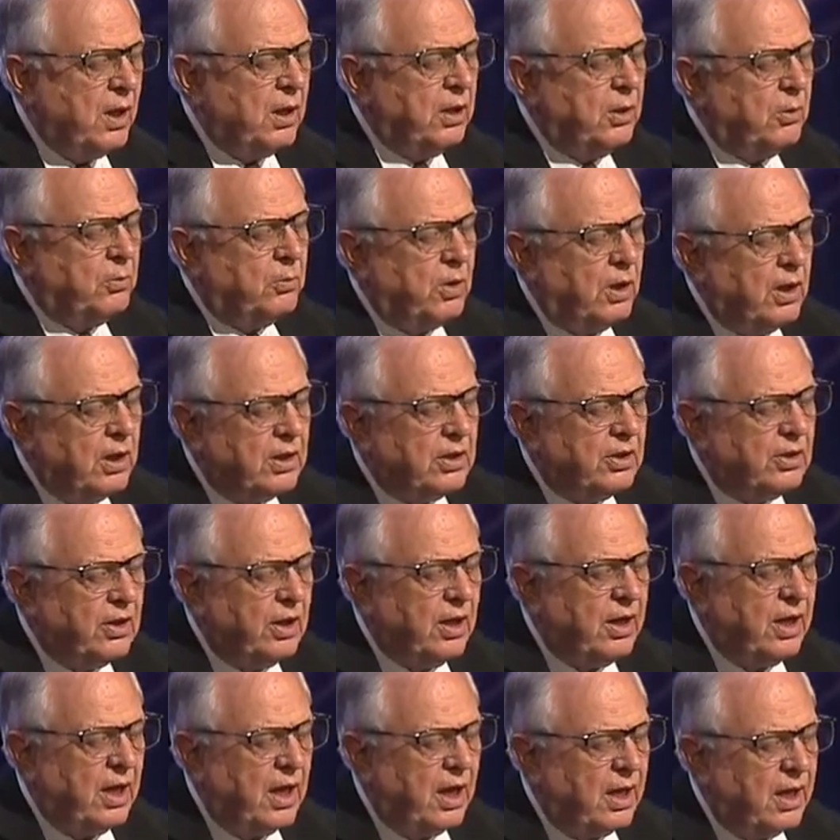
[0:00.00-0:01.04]
Well, the word,
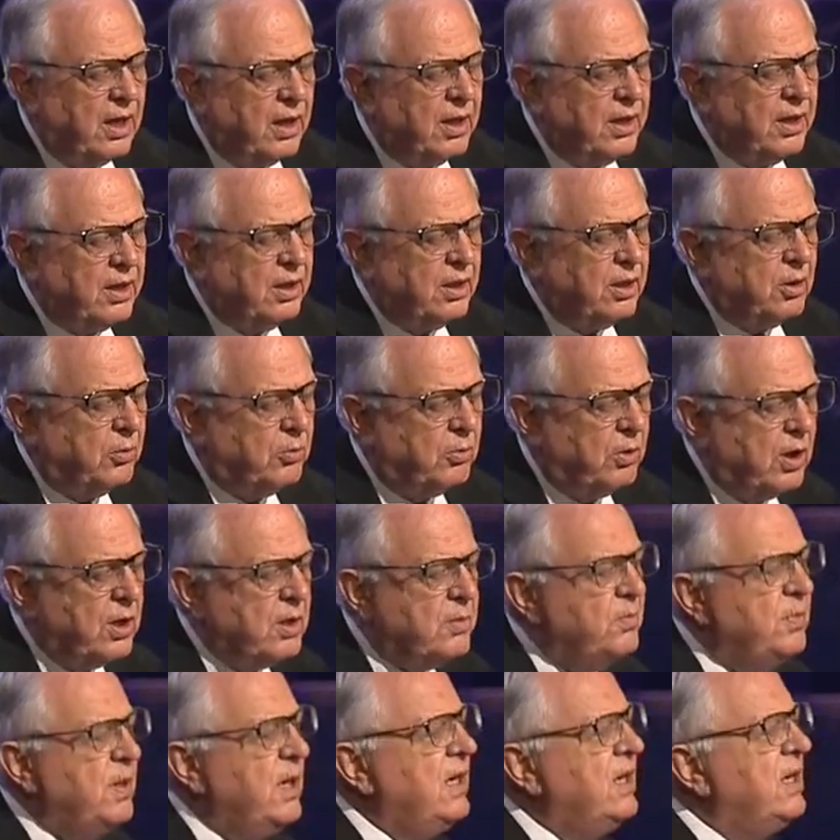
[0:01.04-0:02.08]
uh, the
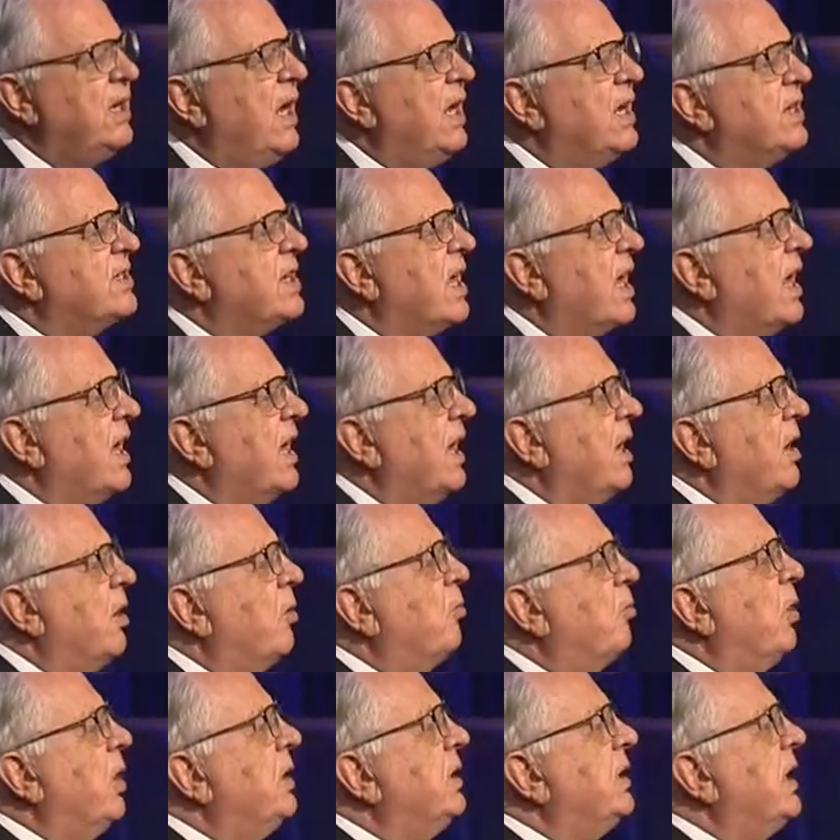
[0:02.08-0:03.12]
word be, is a,
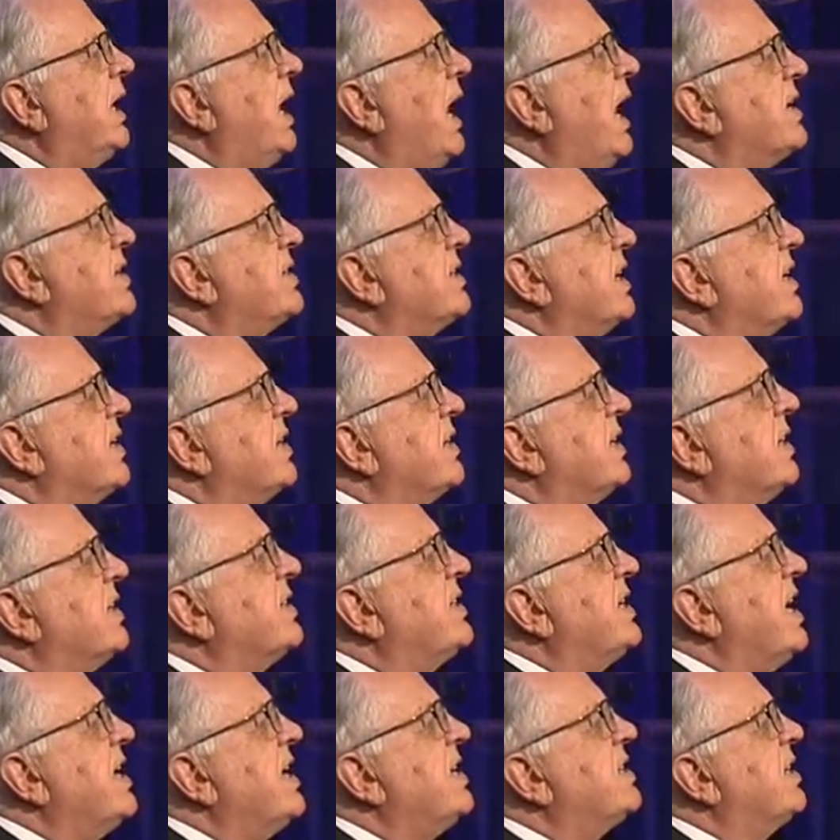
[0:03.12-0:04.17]
a word that has a
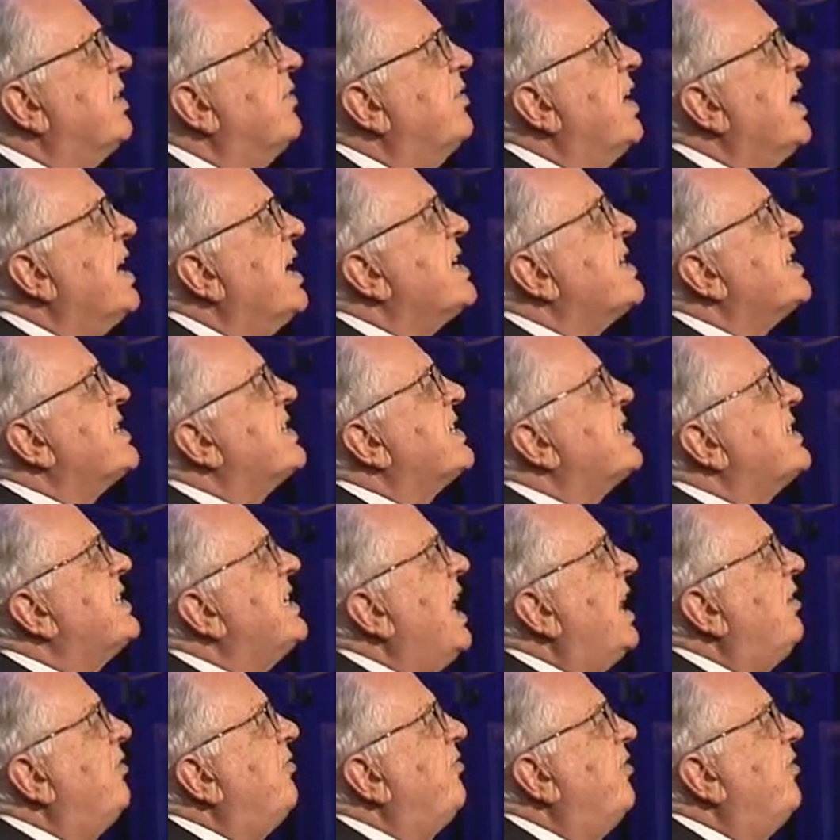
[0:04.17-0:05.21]
sense of
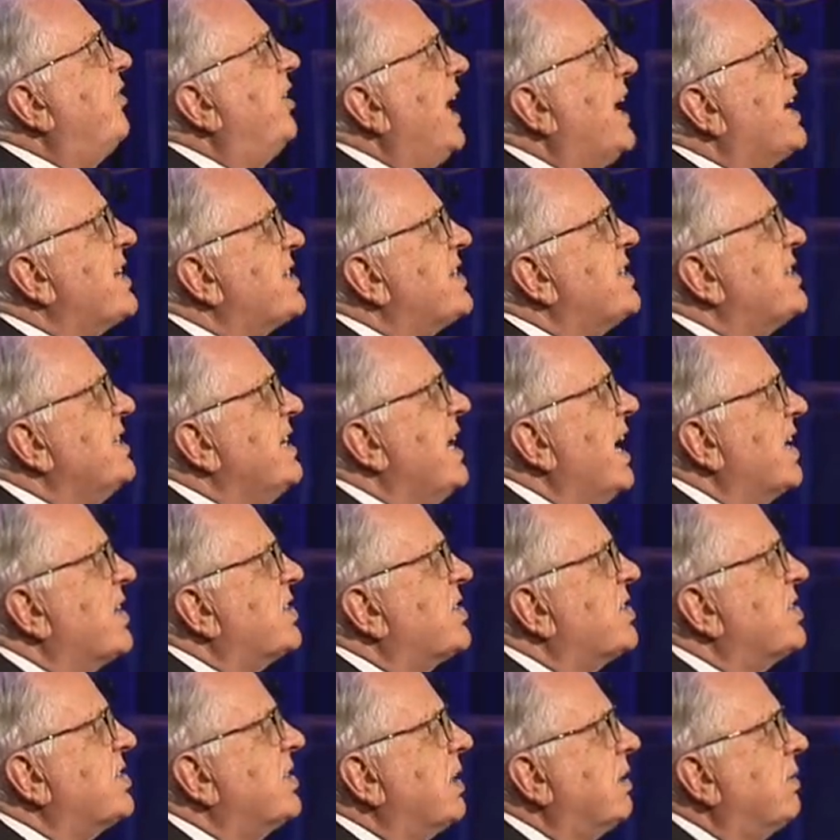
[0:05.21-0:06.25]

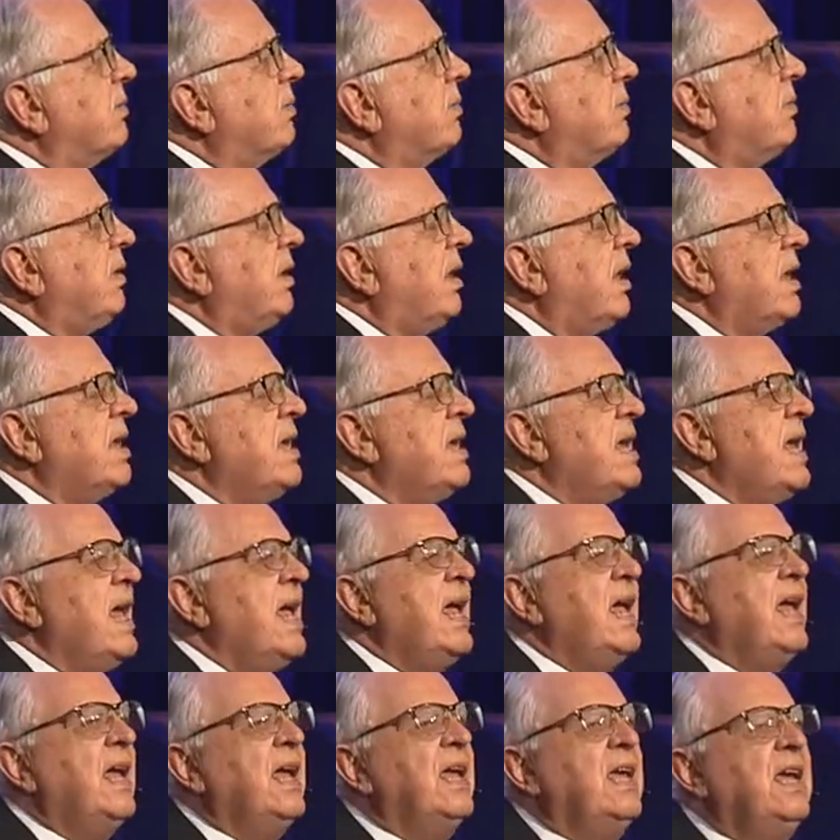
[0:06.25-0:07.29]
selflessness.
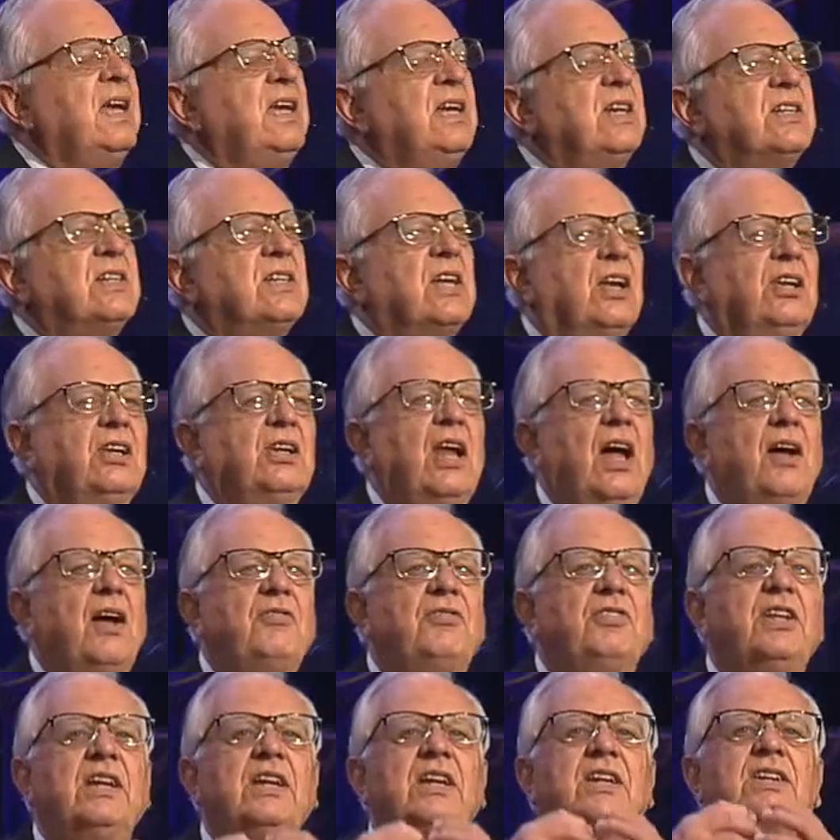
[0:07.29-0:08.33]
It is a
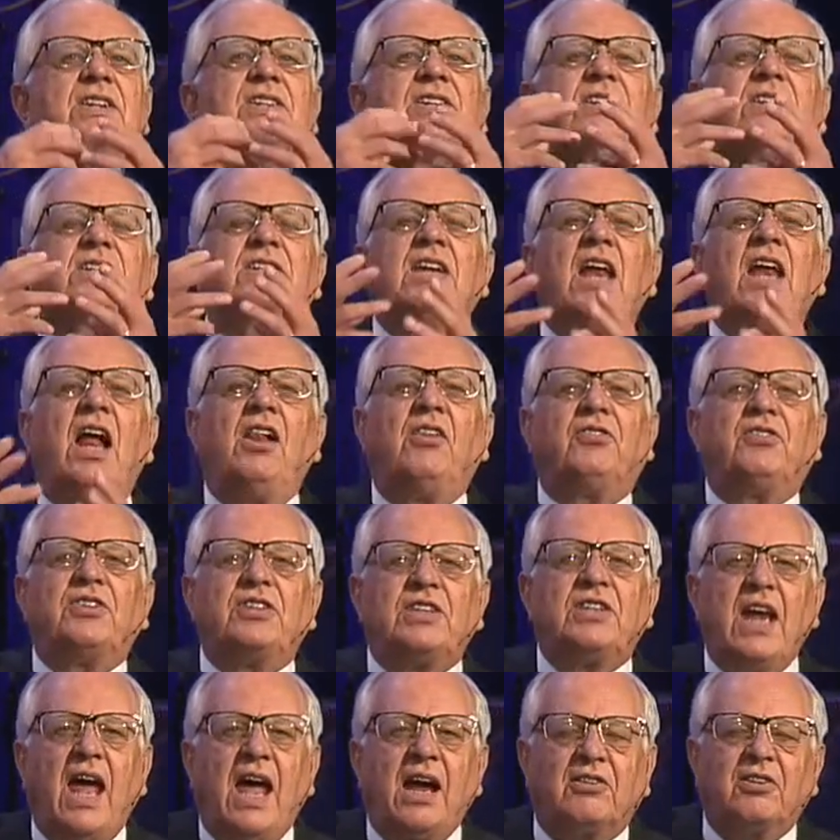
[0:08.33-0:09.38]
love that is self
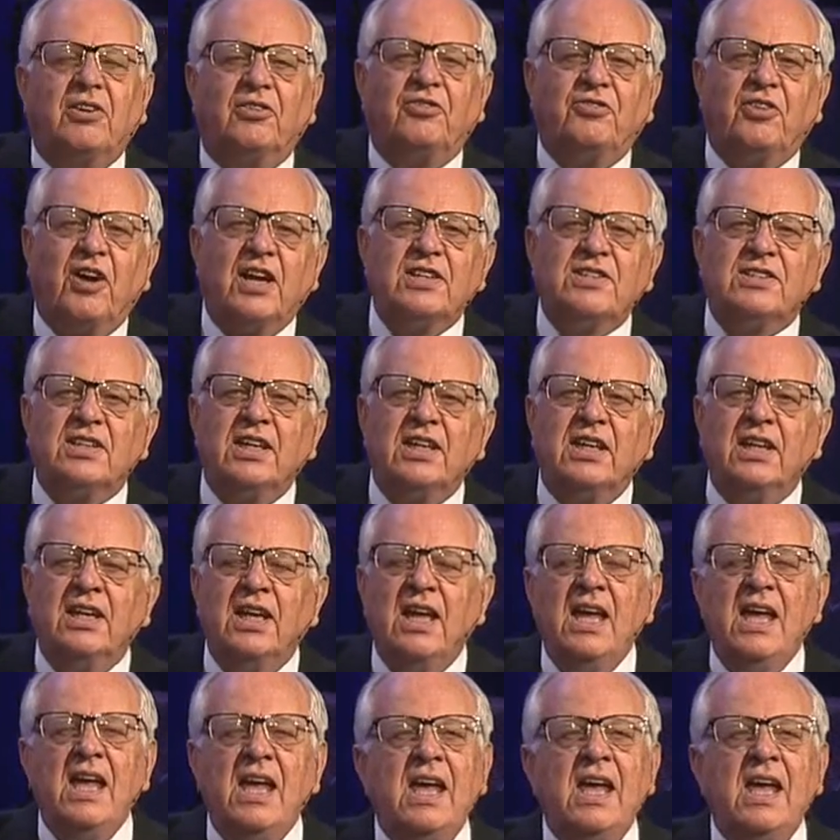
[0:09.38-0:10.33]
sacrificing,